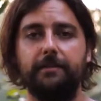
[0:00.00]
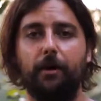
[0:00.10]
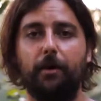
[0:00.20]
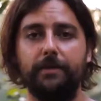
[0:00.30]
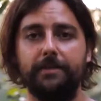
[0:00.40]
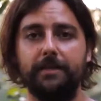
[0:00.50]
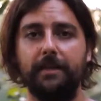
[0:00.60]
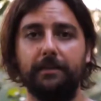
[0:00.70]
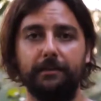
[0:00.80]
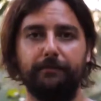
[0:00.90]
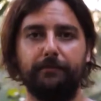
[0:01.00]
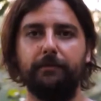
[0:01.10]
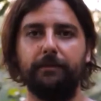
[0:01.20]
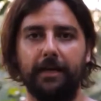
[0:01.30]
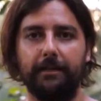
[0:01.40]
you're always learning
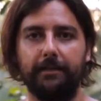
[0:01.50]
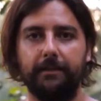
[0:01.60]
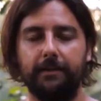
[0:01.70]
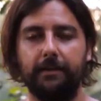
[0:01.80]
from them.